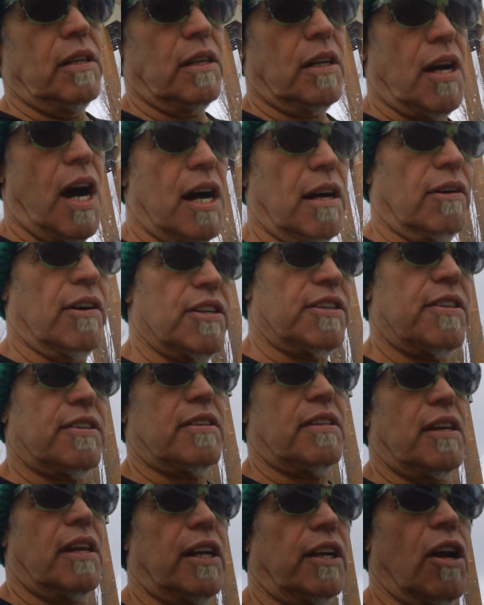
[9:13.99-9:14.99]

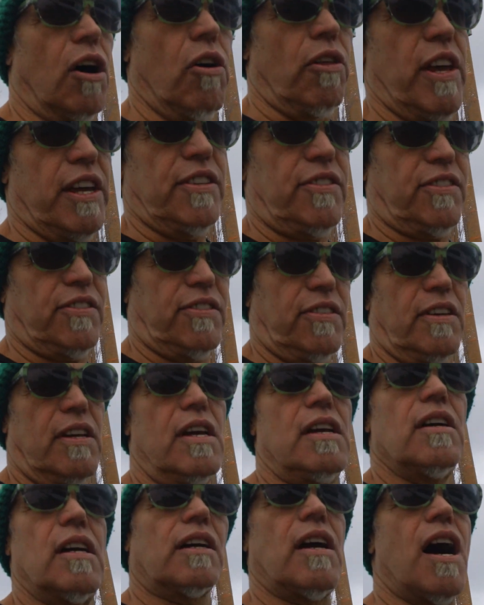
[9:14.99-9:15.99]
Congress. And know
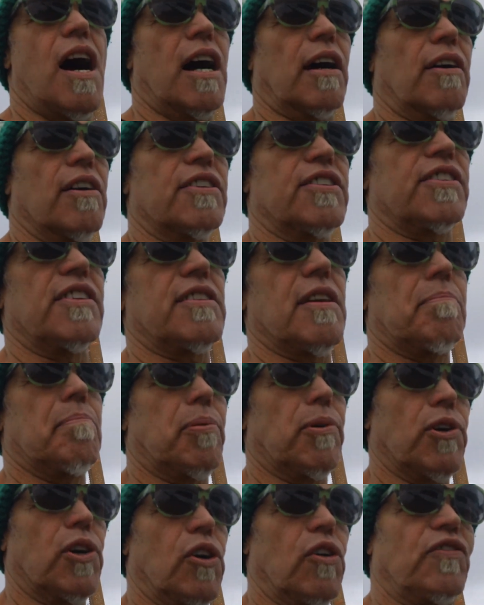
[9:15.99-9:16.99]
this, Congress has
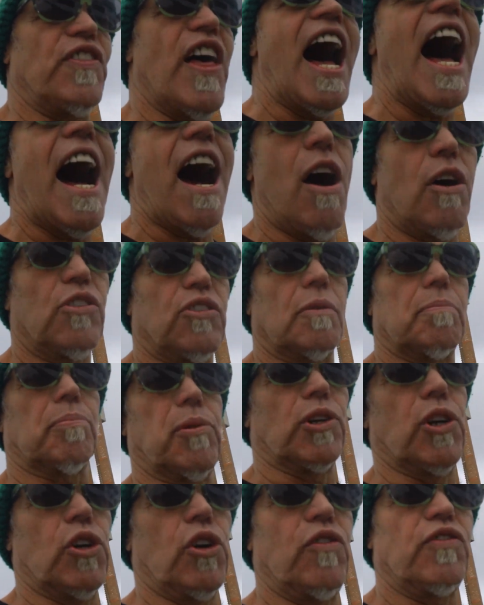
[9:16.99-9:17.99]
approved, the House
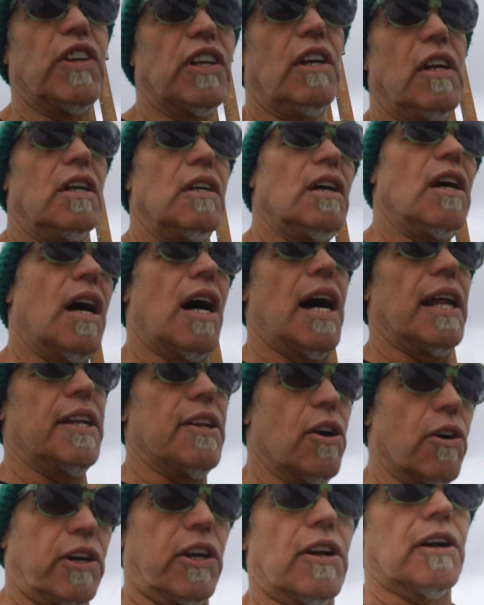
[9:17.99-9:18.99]
approved a
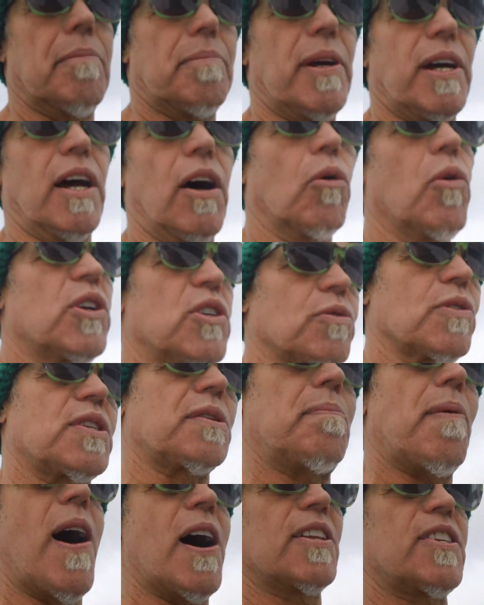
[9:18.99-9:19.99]
nuclear bill which was
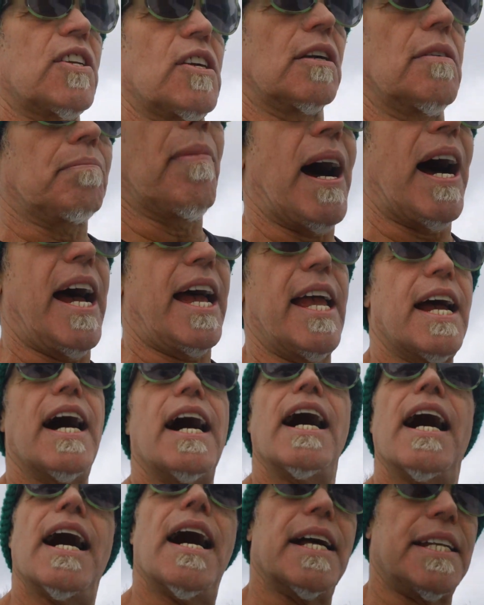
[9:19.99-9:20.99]
sponsored by
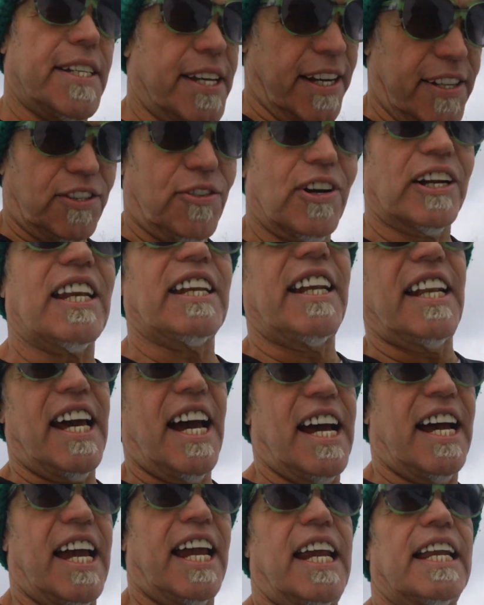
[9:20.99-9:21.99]
a District
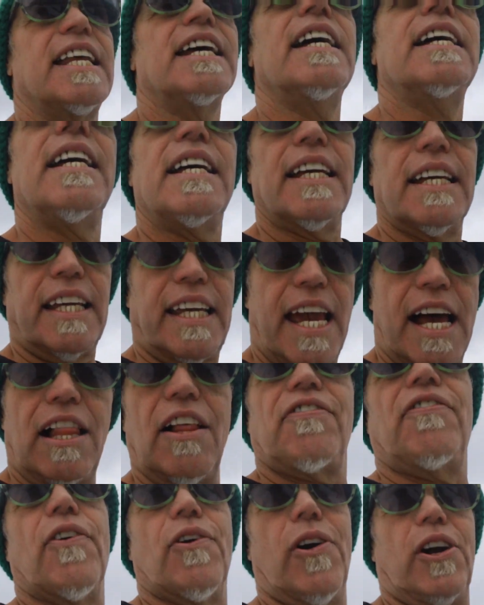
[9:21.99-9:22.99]
nine
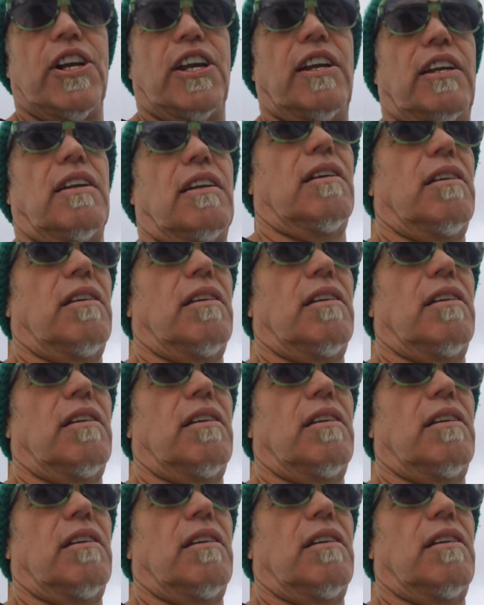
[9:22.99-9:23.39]
Californian